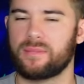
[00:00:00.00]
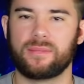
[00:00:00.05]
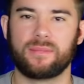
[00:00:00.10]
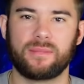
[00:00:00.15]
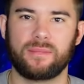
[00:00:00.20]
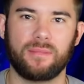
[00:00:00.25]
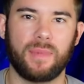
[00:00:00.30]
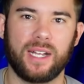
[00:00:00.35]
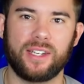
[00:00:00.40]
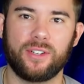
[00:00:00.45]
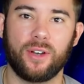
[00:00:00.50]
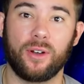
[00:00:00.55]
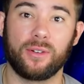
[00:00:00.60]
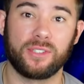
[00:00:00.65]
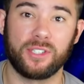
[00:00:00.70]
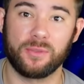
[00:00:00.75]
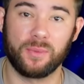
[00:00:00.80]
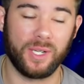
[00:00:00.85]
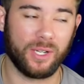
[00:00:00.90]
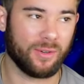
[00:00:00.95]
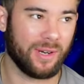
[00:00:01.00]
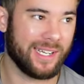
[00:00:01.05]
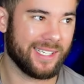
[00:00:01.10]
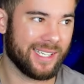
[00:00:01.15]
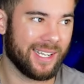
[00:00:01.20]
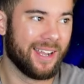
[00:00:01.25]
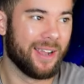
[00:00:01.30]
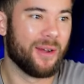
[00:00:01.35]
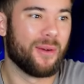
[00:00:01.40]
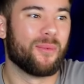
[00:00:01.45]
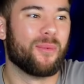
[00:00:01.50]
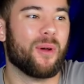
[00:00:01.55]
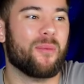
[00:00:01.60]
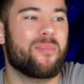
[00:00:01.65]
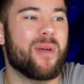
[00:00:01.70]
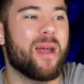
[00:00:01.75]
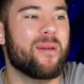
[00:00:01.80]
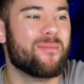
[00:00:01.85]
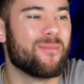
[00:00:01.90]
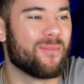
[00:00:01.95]
my dog just went crazy.
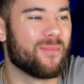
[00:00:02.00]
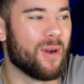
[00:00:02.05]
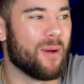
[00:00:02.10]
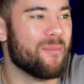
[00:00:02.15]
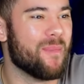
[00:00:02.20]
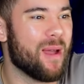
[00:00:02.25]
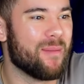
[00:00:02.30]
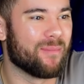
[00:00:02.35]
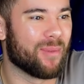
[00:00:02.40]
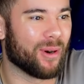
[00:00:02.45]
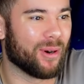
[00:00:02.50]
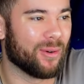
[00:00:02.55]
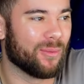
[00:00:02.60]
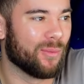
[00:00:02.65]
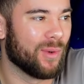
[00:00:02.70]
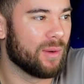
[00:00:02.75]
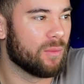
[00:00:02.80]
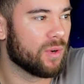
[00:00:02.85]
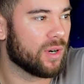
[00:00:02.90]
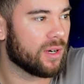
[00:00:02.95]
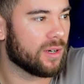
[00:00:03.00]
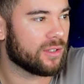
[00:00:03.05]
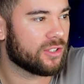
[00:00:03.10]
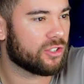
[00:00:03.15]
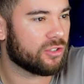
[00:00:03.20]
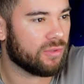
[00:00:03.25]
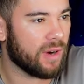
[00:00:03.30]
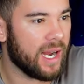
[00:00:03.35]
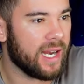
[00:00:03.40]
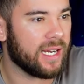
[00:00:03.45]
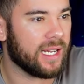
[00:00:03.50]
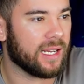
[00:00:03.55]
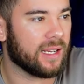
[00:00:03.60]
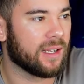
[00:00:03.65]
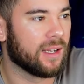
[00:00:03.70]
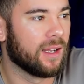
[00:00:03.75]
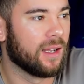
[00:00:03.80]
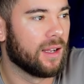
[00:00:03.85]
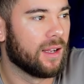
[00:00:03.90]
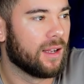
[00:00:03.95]
Remember when we're trading,
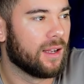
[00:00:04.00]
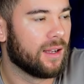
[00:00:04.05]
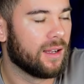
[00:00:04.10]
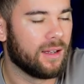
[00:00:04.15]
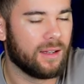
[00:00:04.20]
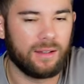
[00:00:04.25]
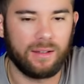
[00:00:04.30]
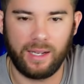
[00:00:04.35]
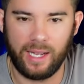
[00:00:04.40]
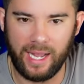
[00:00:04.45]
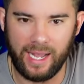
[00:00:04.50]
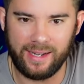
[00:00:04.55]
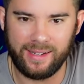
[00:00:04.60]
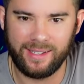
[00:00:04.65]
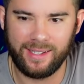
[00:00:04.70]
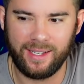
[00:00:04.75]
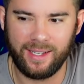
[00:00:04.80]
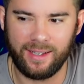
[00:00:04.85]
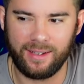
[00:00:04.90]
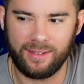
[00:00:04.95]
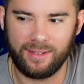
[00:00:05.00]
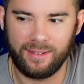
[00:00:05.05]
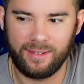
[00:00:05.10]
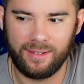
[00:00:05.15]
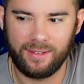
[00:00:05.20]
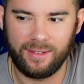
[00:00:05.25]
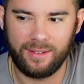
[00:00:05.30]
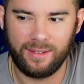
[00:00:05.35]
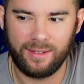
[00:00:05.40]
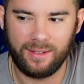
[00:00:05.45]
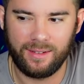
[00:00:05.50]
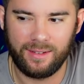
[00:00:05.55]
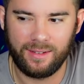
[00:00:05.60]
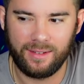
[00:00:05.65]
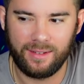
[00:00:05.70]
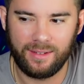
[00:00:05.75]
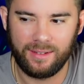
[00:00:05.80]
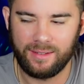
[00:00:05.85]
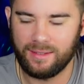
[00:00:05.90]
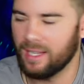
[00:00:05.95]
and again,
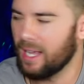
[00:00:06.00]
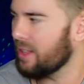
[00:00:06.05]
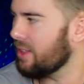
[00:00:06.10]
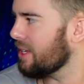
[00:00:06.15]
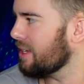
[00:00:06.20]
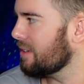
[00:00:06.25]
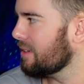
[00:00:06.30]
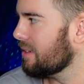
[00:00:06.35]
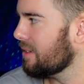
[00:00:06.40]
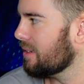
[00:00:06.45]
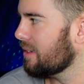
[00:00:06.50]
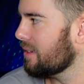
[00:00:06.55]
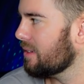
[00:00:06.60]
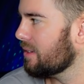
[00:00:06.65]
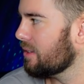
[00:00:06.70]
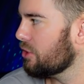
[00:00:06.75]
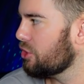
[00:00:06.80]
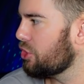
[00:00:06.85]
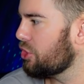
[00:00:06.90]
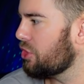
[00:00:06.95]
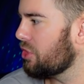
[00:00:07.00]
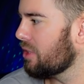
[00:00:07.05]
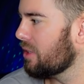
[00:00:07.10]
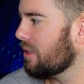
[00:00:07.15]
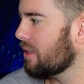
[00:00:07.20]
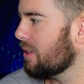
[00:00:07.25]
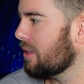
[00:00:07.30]
Lily, shh.